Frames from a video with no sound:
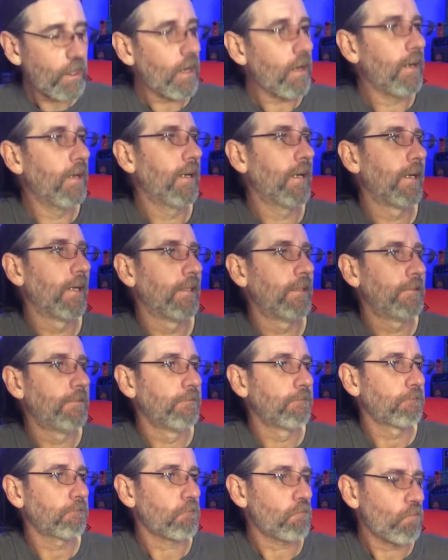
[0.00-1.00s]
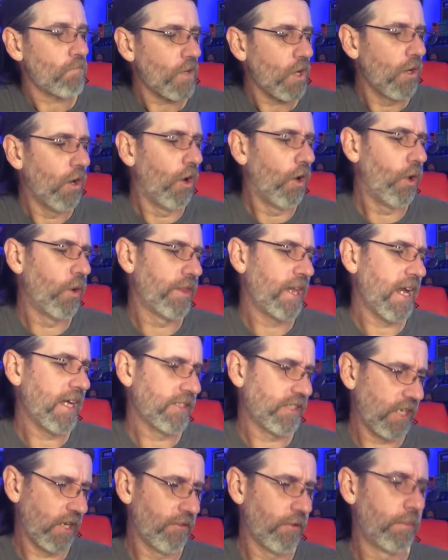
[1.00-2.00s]
of. Oh,
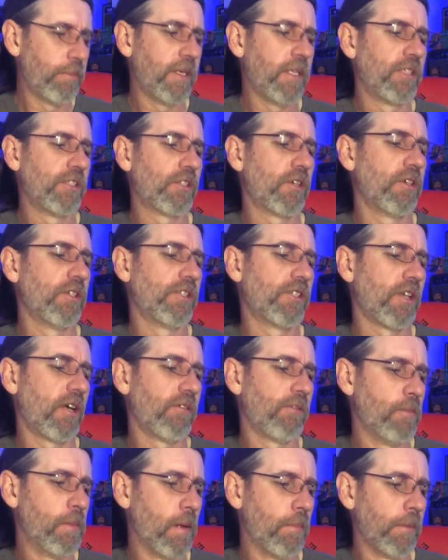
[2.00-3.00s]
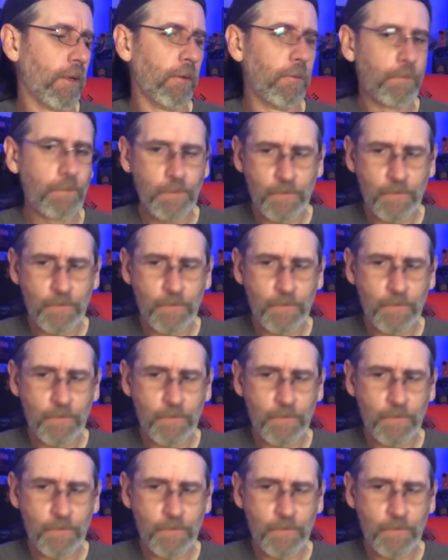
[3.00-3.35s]
that's every bit as good as I remember.